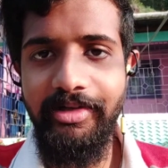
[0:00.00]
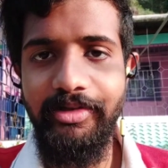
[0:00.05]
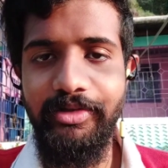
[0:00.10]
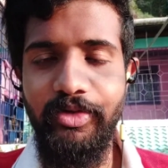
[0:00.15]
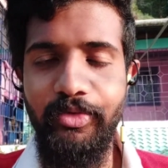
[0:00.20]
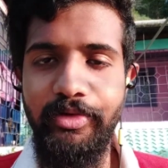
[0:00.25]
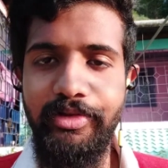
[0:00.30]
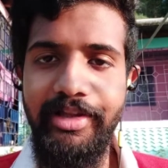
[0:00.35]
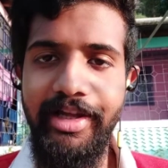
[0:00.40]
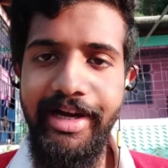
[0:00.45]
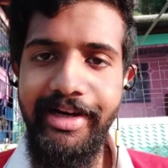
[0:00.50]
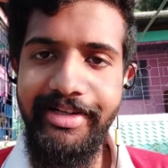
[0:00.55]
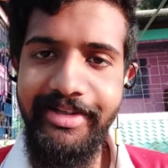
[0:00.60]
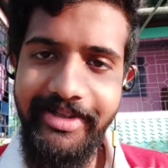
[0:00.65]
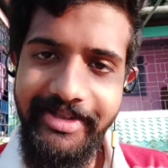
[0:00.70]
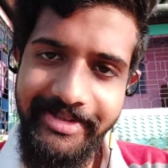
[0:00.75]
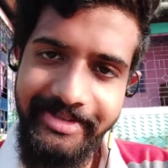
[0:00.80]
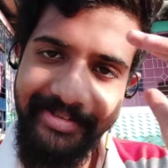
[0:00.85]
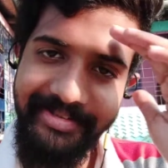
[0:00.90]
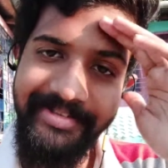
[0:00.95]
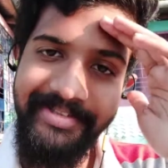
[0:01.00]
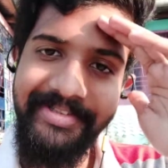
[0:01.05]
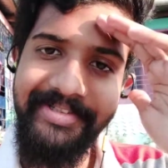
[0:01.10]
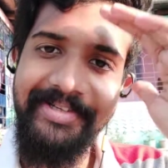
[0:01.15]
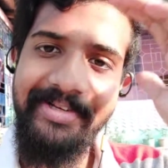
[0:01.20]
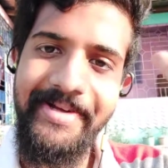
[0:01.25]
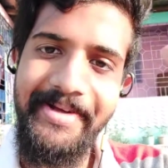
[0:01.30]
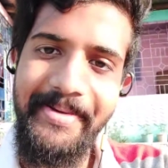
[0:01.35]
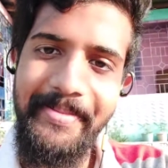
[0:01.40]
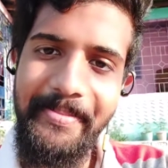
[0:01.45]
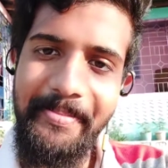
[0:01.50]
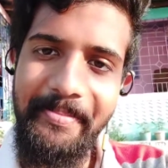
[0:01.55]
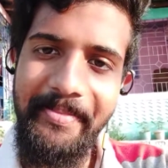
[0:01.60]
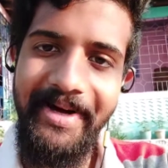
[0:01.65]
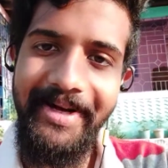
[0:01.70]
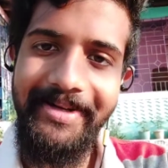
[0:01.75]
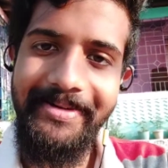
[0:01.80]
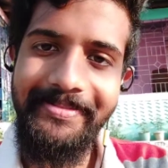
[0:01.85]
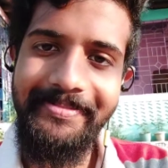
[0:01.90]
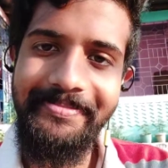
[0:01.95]
So with that,
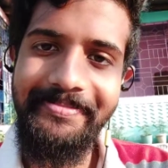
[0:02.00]
bye.